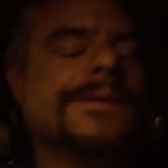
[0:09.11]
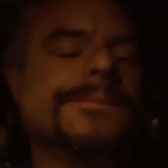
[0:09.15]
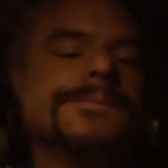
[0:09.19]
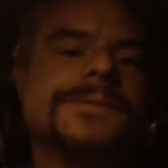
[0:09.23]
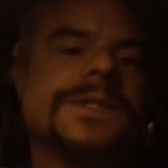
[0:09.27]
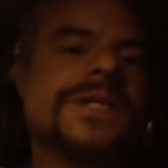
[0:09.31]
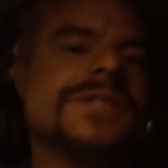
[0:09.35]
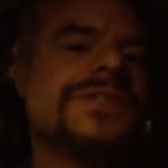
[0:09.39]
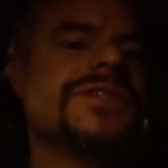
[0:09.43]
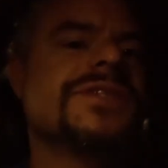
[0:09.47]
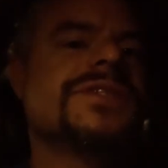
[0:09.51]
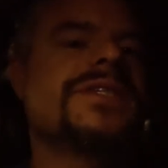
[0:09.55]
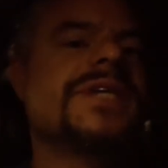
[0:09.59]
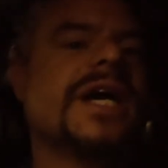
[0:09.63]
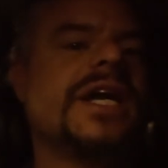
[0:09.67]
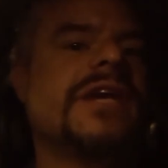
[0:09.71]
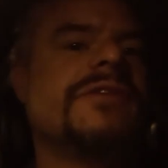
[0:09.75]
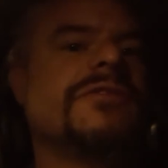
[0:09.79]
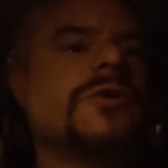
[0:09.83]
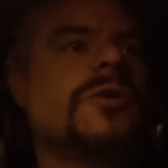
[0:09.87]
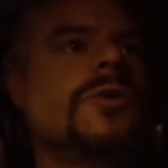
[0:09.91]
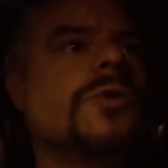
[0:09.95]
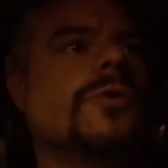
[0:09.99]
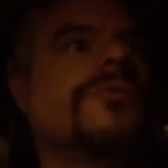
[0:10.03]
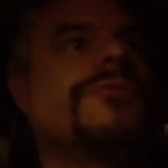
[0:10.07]
This is kind
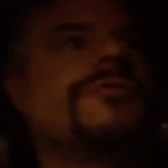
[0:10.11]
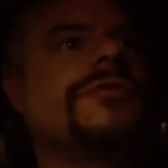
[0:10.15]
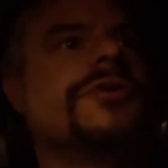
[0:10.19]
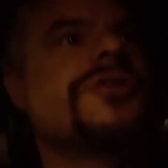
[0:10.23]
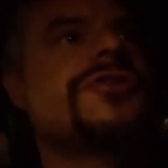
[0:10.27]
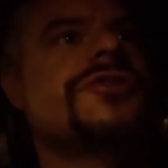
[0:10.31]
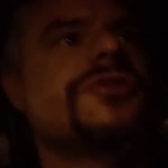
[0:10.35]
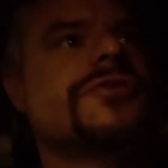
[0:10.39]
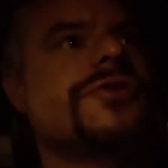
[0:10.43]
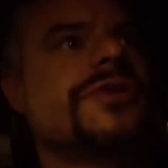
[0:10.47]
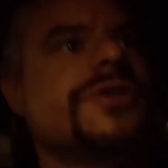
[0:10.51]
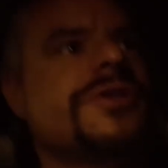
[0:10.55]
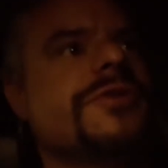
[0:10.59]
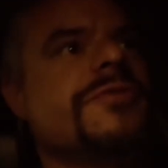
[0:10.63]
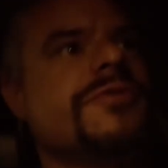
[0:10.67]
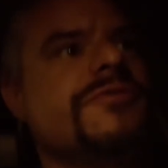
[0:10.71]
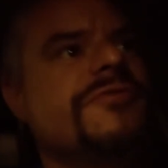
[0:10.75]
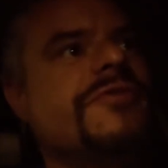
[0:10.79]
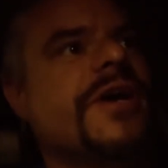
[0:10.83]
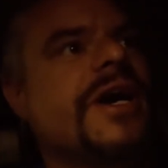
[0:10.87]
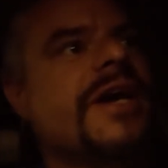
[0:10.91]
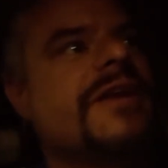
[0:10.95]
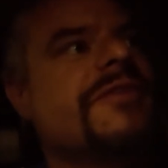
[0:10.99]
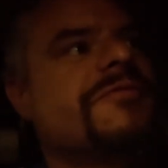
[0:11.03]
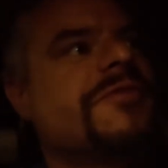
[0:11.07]
of a cool fishery we've
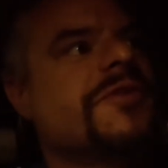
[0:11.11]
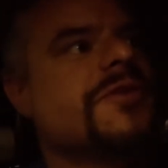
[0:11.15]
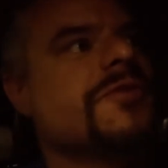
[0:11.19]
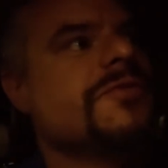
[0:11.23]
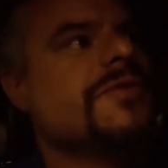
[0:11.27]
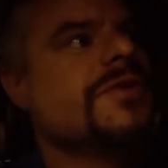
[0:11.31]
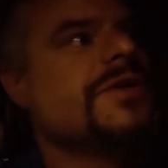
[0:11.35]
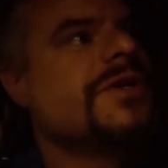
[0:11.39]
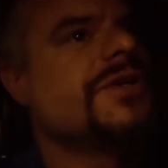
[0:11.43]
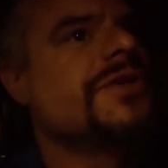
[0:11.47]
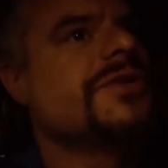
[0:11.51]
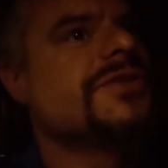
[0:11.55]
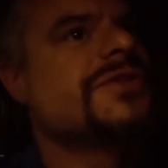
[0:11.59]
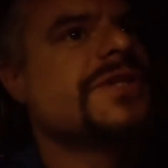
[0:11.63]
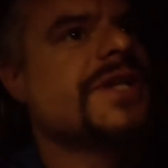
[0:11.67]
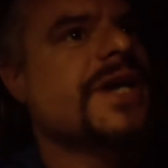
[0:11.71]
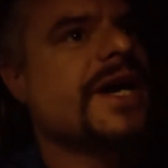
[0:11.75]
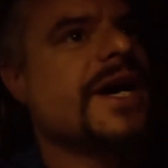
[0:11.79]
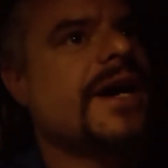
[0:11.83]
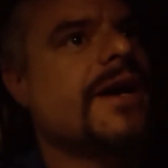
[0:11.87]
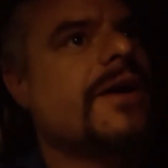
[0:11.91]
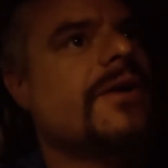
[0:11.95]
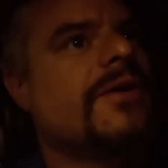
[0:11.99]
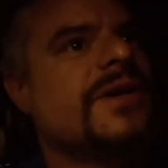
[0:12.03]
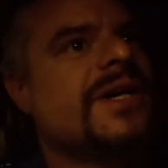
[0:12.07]
had a few years
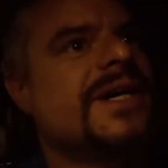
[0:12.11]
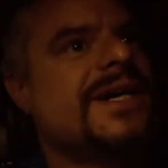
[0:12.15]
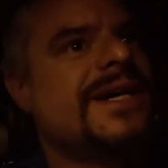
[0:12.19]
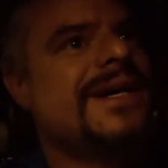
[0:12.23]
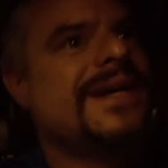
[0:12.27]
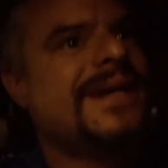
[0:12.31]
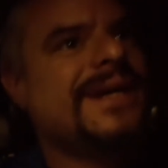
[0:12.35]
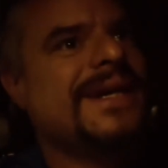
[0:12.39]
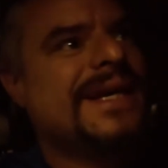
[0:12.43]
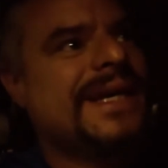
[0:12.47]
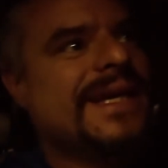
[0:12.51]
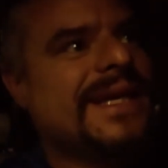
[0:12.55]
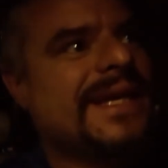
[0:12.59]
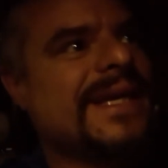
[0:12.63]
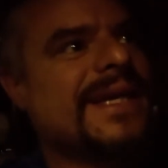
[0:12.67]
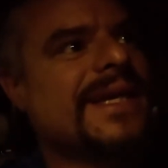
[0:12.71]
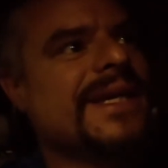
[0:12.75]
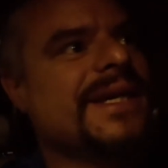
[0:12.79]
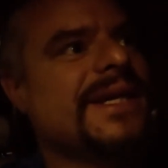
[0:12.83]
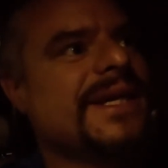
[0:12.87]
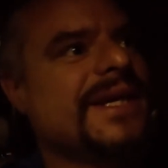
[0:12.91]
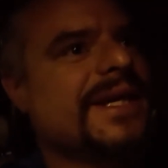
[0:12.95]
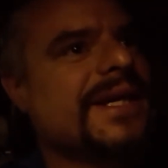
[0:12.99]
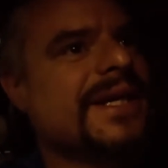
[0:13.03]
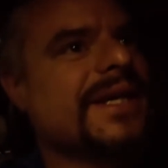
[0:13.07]
now.
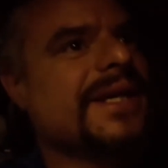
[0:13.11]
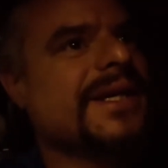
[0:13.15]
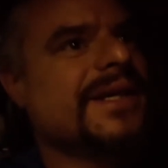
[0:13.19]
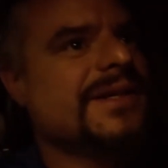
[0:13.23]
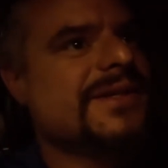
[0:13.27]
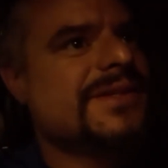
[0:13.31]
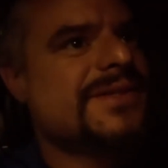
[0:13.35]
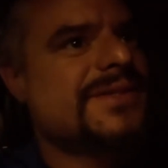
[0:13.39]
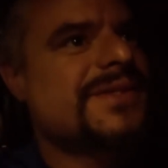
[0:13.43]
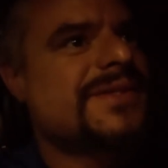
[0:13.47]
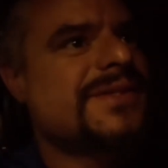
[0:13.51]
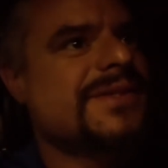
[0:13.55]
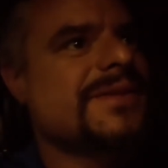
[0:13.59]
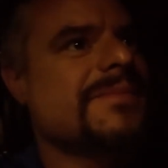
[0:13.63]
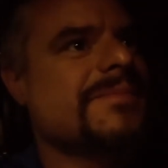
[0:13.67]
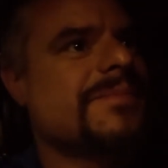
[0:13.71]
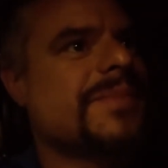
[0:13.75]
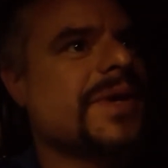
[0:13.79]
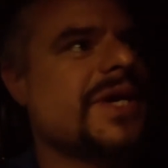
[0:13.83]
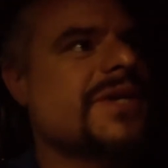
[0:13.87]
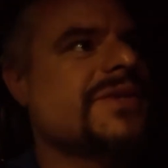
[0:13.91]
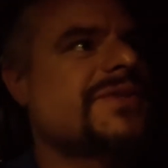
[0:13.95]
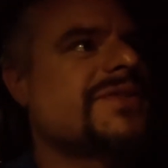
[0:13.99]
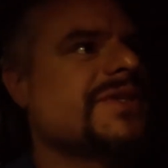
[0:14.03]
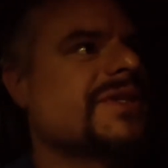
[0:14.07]
It is
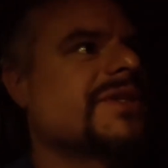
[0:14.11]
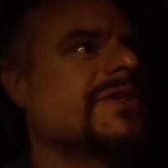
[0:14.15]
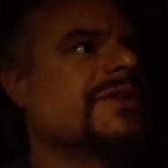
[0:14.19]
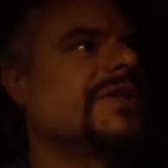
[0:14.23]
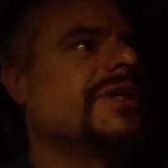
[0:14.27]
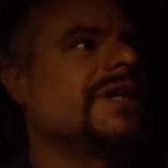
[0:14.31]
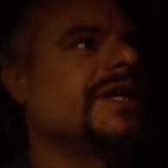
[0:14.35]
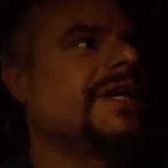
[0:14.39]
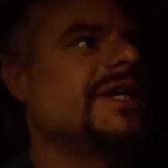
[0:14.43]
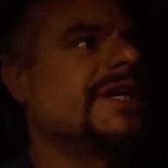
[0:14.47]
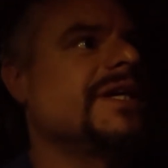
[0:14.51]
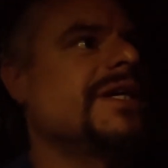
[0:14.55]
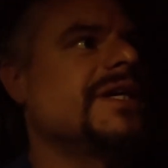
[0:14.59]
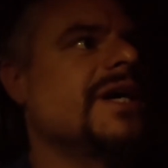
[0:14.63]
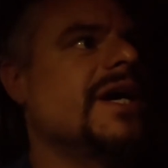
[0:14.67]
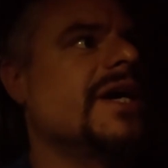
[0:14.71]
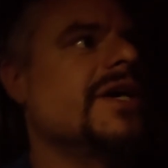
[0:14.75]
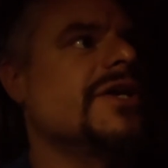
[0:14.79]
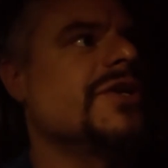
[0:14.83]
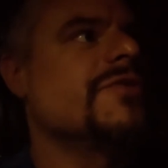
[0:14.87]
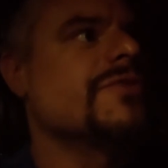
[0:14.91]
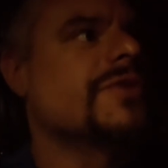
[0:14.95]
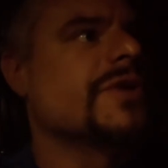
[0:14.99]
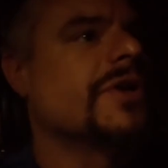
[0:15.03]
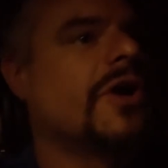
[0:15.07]
basically,
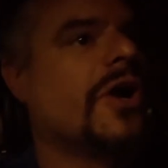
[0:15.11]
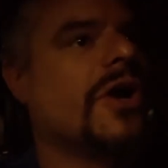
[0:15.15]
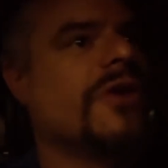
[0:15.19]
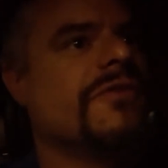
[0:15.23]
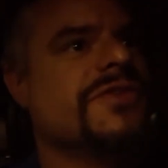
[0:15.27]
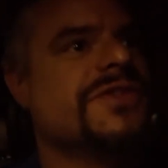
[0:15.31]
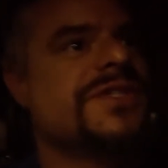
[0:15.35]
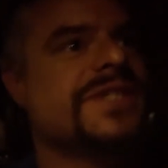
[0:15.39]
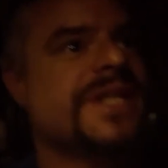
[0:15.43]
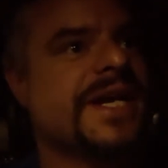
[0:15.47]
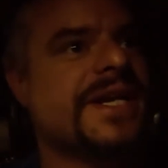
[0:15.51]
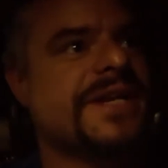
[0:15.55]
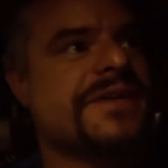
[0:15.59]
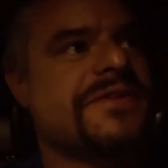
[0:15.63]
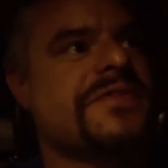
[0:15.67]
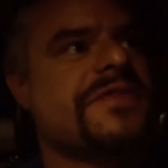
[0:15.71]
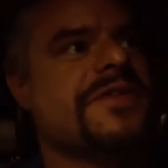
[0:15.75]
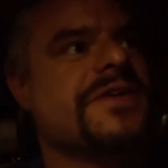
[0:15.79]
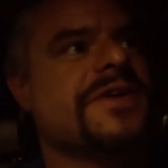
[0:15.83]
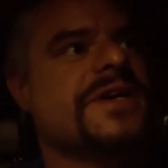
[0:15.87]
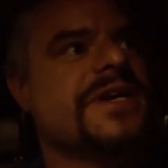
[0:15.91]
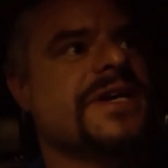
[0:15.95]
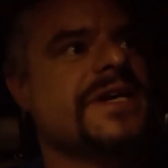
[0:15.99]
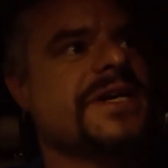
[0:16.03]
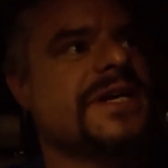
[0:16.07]
you can harvest
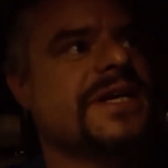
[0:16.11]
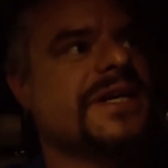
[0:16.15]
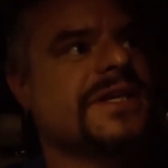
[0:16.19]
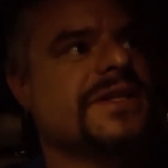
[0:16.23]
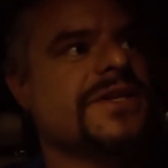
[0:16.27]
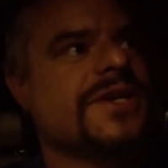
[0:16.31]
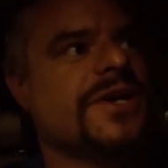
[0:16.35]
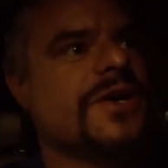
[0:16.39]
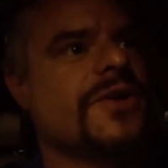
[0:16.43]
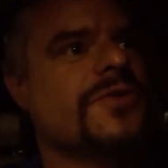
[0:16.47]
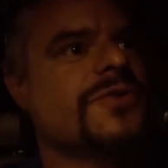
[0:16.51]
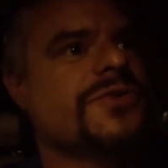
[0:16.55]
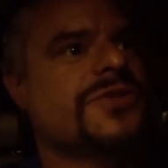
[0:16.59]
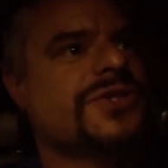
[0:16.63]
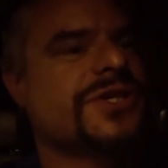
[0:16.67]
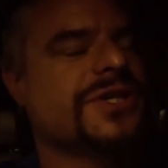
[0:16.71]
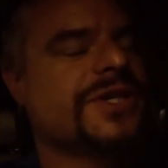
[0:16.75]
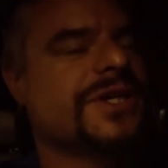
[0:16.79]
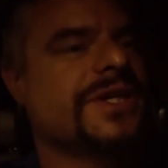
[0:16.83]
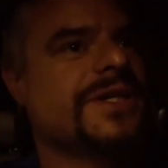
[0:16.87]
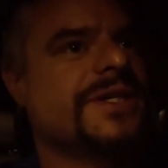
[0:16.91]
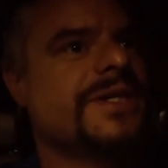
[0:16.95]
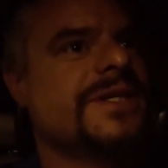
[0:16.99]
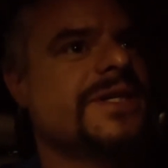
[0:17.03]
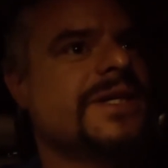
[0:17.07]
anything in the
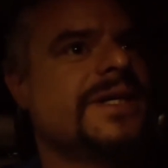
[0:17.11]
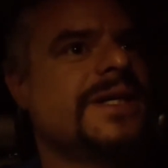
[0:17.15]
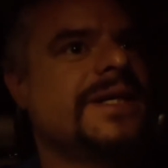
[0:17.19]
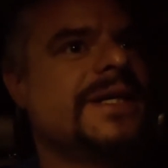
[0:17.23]
ocean.